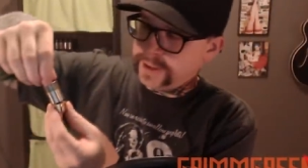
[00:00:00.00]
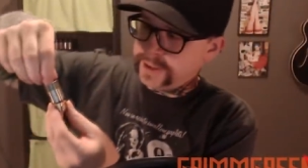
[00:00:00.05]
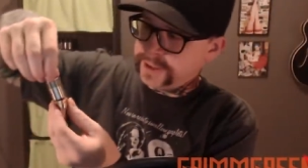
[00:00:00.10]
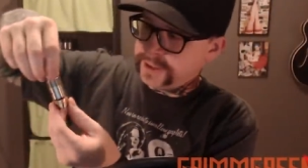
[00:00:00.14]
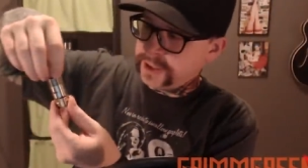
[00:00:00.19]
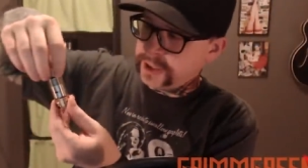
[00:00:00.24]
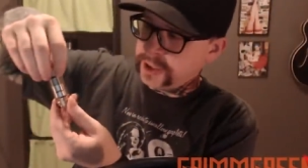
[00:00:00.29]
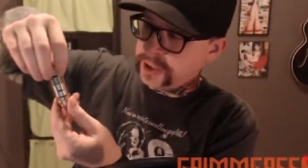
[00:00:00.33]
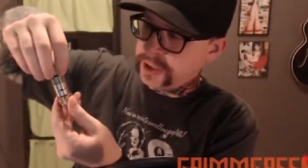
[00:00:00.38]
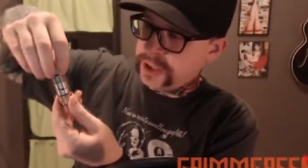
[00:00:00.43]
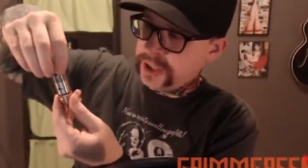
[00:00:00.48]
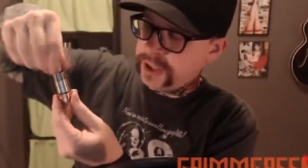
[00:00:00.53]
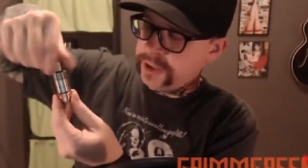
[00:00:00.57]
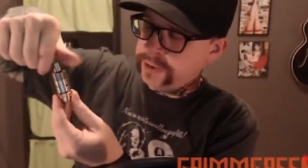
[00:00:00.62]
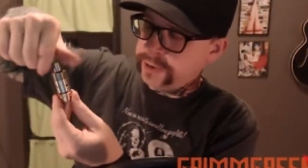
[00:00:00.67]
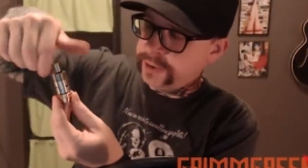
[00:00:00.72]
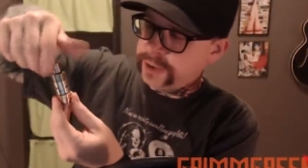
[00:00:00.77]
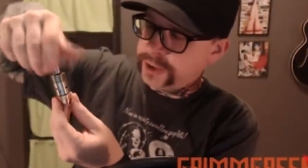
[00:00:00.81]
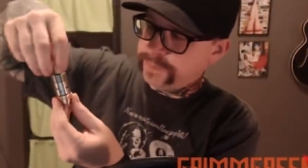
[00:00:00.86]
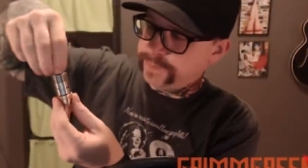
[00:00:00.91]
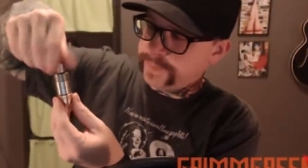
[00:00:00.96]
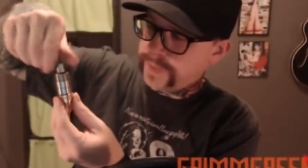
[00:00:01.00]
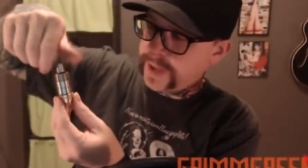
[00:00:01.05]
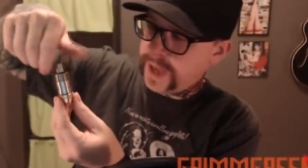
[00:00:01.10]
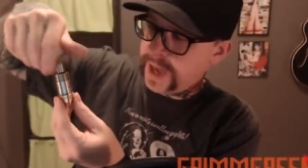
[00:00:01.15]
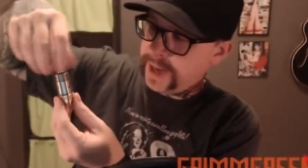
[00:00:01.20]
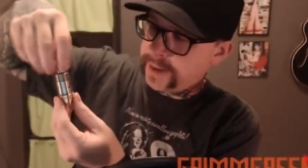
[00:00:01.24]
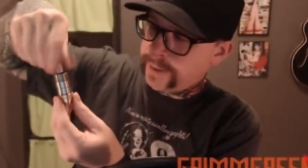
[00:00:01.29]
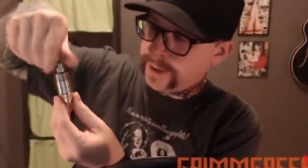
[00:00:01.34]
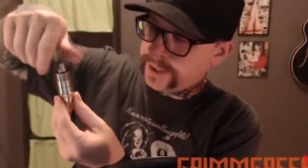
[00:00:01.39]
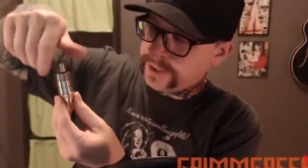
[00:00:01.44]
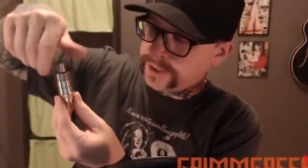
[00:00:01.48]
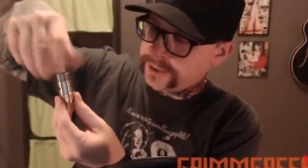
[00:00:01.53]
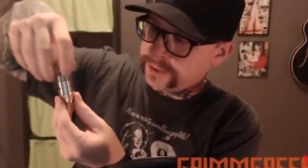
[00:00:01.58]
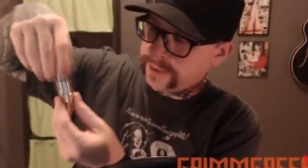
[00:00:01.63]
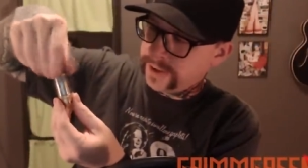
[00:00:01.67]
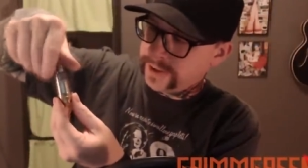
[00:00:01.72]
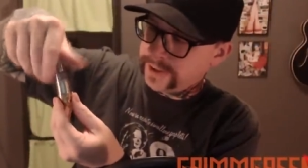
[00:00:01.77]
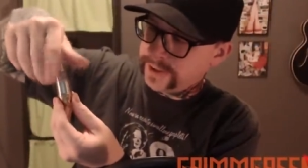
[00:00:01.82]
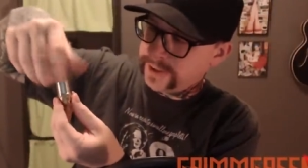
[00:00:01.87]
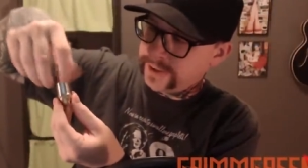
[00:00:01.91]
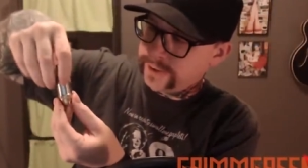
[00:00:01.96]
this Doge atomizer
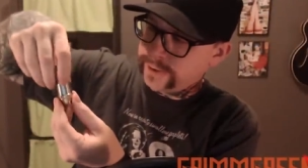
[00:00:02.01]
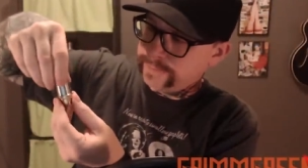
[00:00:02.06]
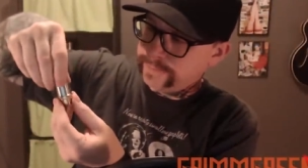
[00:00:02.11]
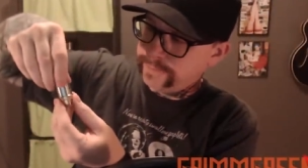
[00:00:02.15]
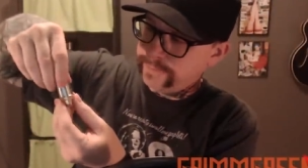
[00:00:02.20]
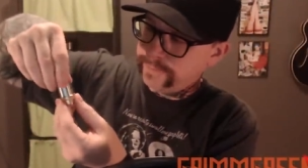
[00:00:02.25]
on here,